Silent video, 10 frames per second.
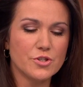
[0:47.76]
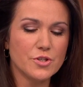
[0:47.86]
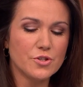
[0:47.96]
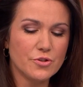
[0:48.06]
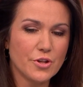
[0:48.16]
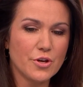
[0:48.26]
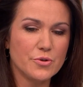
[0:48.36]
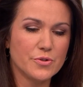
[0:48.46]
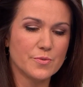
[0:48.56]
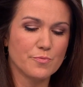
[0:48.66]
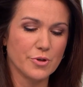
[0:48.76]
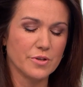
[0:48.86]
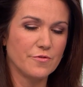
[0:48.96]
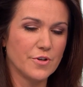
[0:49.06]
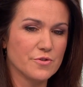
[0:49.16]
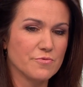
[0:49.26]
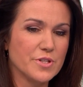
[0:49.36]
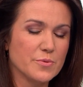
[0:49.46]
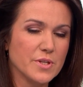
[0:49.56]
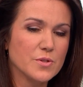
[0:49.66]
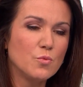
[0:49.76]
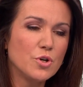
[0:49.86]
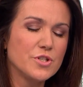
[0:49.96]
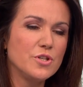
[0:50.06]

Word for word: Just on those Britain First retweets, what